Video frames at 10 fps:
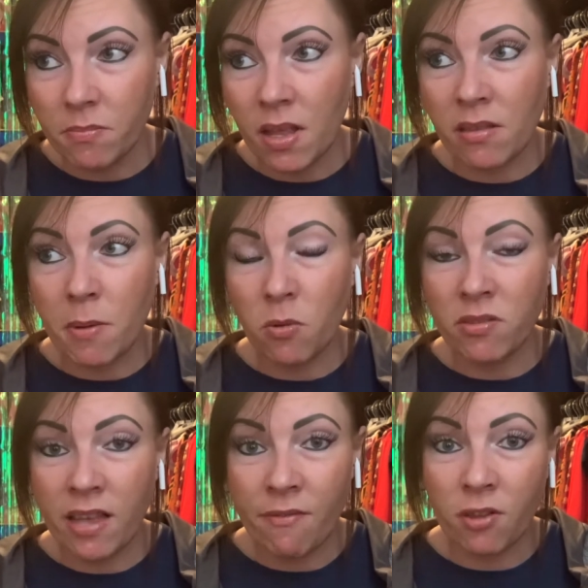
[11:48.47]
it's about
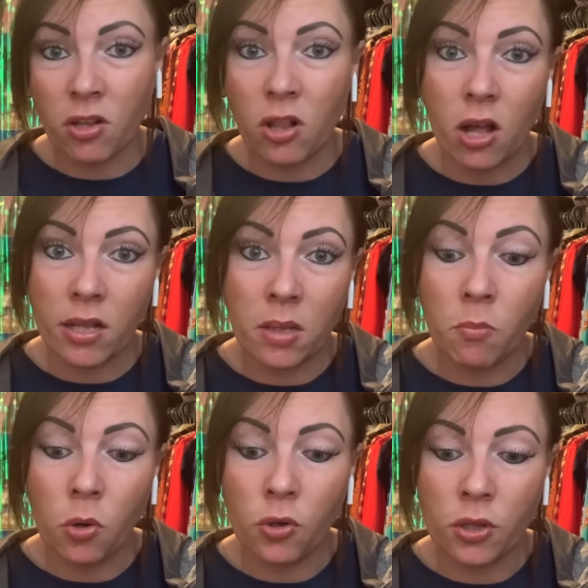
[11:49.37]
7 o'clock in the
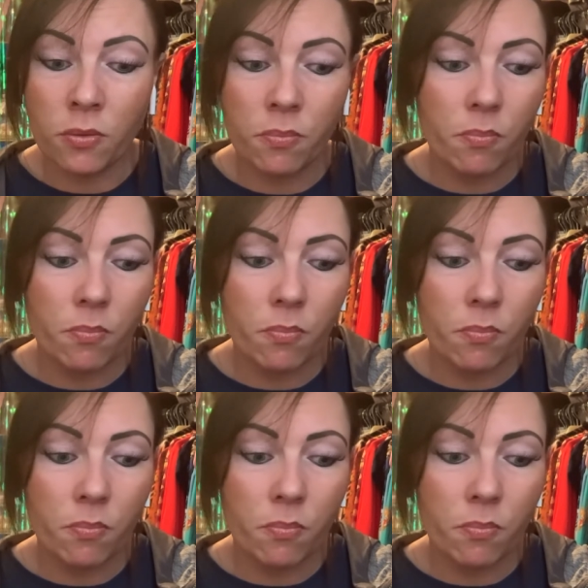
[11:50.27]
morning.